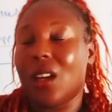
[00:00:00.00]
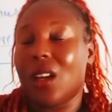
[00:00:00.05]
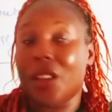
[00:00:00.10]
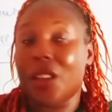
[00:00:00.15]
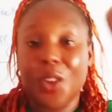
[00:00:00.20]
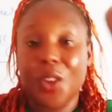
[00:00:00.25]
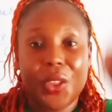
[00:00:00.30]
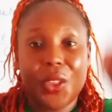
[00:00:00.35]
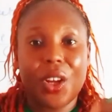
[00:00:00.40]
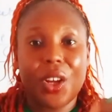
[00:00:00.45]

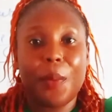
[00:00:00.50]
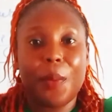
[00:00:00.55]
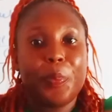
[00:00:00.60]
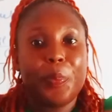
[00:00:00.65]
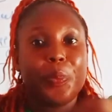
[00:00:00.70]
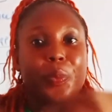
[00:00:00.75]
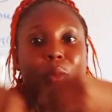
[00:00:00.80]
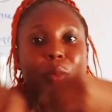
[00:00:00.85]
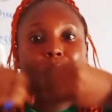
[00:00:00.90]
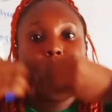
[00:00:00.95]

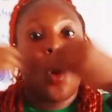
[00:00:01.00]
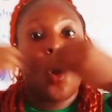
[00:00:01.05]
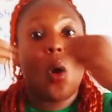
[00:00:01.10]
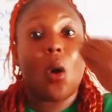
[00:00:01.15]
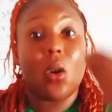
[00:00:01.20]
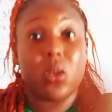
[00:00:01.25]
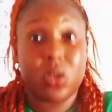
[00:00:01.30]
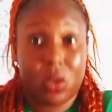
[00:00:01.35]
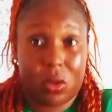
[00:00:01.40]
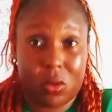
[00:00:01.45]
another
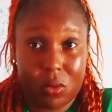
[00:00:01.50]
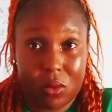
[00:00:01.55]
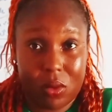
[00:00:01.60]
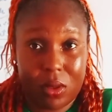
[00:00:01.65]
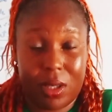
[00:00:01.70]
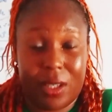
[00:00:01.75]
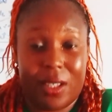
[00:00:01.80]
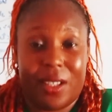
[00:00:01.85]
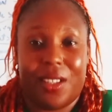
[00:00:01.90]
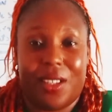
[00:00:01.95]
hustle.
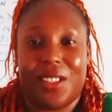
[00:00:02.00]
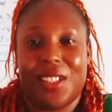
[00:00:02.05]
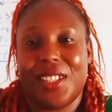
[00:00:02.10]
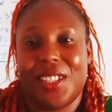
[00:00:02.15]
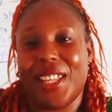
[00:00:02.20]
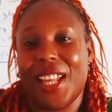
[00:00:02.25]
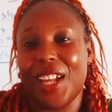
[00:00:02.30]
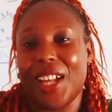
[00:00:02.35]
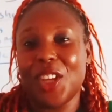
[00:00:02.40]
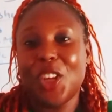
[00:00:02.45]

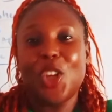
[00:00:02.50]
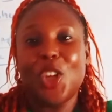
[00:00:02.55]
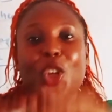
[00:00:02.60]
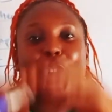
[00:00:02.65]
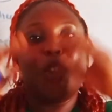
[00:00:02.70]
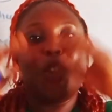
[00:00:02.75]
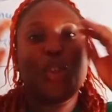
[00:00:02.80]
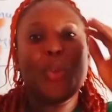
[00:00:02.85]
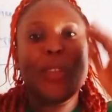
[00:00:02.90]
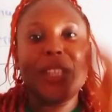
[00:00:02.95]

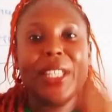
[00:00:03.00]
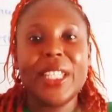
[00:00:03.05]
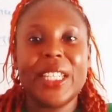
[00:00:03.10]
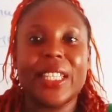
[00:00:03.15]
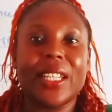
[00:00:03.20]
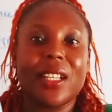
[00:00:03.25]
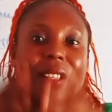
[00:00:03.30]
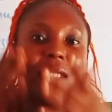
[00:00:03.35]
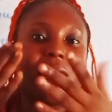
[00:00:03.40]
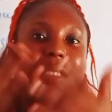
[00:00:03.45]
You
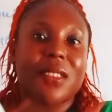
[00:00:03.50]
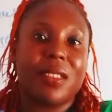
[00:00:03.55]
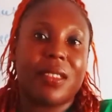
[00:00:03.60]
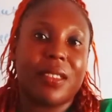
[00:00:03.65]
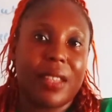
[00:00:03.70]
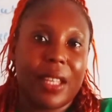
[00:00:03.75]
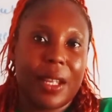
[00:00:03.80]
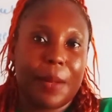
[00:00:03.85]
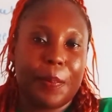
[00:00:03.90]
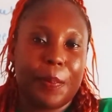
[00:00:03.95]
need a
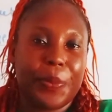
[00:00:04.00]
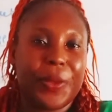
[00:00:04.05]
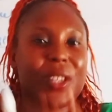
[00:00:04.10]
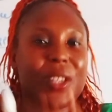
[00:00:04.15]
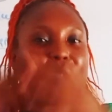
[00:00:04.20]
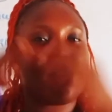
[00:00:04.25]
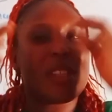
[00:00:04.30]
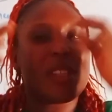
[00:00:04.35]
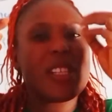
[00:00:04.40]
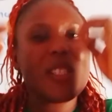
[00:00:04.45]
system.
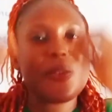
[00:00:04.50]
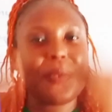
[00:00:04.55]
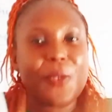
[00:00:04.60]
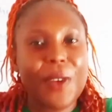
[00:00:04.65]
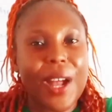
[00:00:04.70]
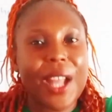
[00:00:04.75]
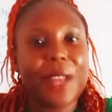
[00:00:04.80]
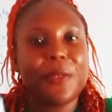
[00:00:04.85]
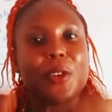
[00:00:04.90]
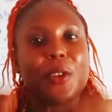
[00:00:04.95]
So these
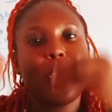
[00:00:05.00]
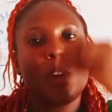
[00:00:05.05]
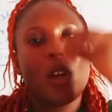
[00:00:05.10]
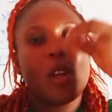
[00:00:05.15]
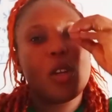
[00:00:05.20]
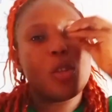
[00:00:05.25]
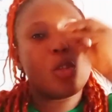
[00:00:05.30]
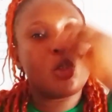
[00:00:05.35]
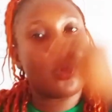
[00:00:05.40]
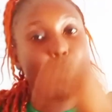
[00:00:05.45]
5
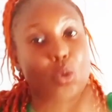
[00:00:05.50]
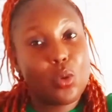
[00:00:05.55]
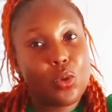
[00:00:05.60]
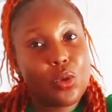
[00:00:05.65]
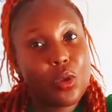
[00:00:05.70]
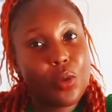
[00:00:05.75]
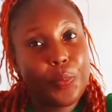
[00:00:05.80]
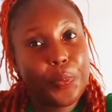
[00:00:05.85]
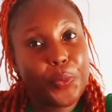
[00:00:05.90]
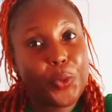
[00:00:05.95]

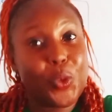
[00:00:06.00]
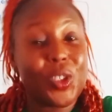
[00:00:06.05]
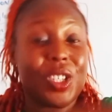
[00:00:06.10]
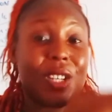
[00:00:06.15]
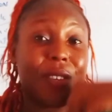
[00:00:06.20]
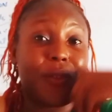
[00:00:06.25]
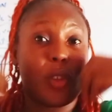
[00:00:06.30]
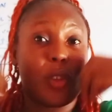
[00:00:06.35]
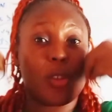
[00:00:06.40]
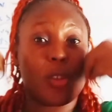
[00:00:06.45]
tools which
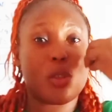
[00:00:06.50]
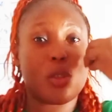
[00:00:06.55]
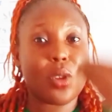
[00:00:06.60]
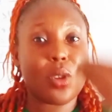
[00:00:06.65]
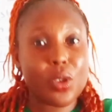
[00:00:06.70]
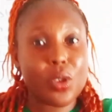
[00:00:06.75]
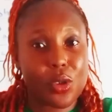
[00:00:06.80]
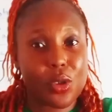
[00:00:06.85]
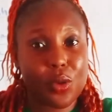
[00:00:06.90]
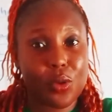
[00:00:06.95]
I've just
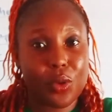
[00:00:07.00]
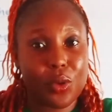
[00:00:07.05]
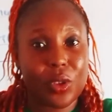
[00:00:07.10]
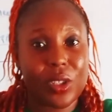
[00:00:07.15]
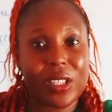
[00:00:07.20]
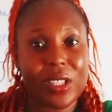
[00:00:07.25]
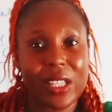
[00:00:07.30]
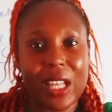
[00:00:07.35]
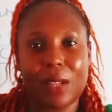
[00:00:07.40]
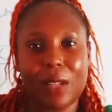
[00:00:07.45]
taught you, you
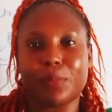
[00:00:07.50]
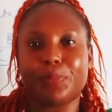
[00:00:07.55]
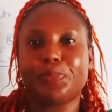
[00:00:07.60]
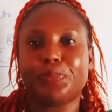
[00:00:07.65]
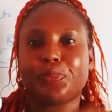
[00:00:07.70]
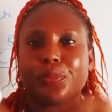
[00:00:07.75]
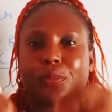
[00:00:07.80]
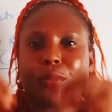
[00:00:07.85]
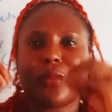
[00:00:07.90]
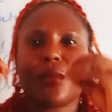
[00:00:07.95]

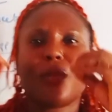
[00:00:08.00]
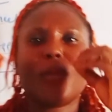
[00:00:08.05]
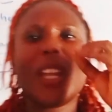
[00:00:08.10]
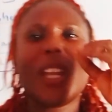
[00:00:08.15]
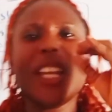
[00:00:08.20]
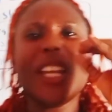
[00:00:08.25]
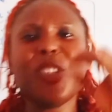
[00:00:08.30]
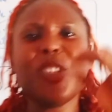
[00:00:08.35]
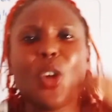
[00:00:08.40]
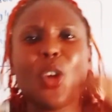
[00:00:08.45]
understand,
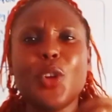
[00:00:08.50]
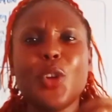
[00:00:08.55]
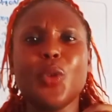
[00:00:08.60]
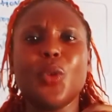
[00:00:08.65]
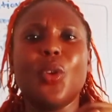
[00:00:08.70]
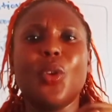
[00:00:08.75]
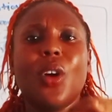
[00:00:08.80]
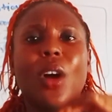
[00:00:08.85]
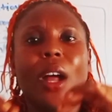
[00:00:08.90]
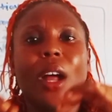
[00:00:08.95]
it's going
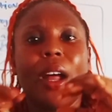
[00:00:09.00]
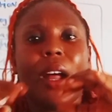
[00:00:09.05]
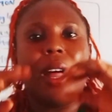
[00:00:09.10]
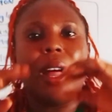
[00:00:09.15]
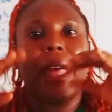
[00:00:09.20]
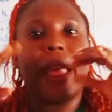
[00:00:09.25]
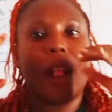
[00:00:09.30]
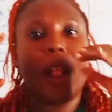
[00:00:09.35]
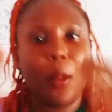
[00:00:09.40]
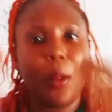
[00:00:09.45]
to
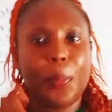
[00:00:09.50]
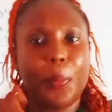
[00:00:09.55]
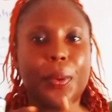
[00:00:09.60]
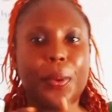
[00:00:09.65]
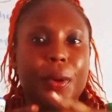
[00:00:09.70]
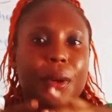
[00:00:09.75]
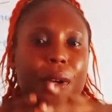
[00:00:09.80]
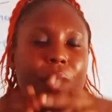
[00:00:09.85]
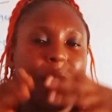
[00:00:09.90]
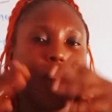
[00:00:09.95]

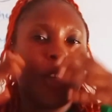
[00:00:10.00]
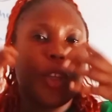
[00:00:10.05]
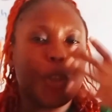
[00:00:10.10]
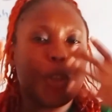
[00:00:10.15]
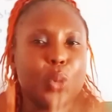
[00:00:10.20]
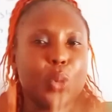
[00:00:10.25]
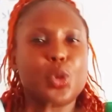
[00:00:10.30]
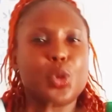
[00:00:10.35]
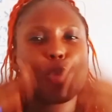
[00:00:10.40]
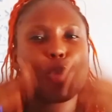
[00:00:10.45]
help
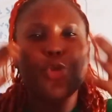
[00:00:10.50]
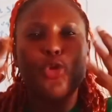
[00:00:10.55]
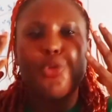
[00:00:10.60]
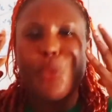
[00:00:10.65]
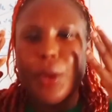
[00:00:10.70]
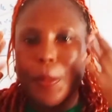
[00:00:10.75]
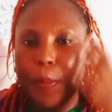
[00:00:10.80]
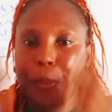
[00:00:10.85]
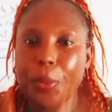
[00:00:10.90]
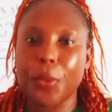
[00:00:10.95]
you
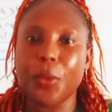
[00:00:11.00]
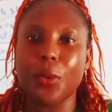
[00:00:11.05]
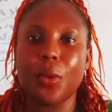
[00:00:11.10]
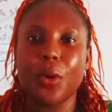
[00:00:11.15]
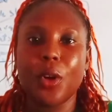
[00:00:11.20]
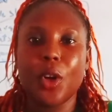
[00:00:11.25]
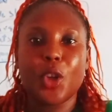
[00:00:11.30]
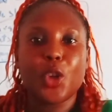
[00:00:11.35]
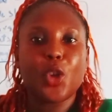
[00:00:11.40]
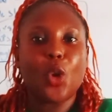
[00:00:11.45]

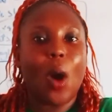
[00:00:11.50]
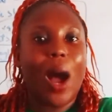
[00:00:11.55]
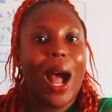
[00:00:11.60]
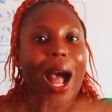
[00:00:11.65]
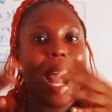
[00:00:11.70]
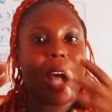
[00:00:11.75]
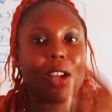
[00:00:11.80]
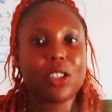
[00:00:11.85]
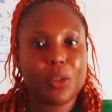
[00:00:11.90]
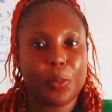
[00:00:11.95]
triple
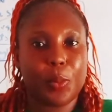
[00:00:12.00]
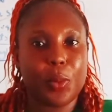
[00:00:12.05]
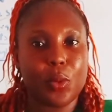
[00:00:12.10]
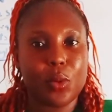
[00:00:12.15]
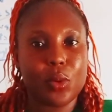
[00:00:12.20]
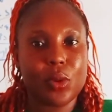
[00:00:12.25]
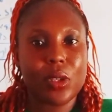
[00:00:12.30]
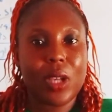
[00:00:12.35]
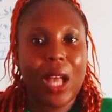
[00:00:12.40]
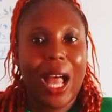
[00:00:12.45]
your
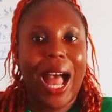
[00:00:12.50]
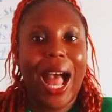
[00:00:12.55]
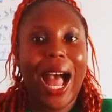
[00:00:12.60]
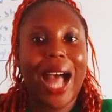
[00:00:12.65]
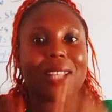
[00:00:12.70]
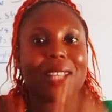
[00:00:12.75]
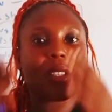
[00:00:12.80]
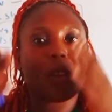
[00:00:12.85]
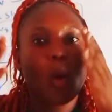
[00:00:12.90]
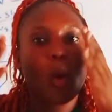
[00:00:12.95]
output
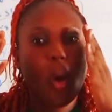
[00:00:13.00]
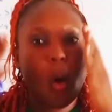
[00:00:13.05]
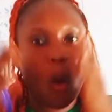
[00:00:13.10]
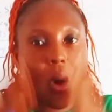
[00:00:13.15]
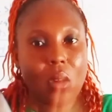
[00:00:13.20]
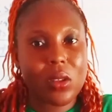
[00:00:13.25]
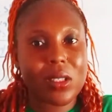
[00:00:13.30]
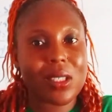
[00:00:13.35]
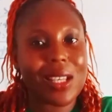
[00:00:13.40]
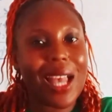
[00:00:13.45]
and
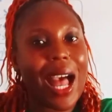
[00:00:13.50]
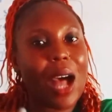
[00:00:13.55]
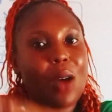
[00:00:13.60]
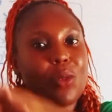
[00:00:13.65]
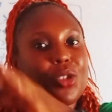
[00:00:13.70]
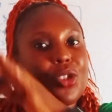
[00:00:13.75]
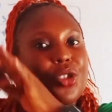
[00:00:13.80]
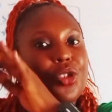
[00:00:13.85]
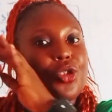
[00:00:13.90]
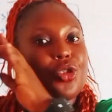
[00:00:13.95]
cut
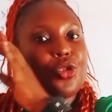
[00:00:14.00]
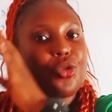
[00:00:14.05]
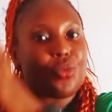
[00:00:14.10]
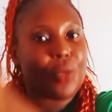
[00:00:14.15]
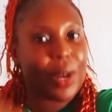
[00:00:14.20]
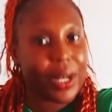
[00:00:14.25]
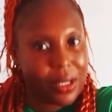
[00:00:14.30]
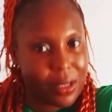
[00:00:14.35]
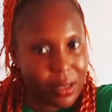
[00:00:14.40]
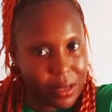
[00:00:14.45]
out
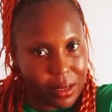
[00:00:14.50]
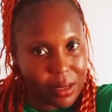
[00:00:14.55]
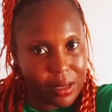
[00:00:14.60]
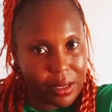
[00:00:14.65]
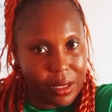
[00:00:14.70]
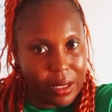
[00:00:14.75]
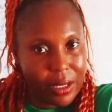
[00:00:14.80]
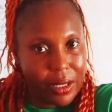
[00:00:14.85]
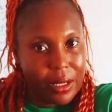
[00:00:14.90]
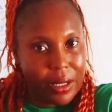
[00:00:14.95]
stress.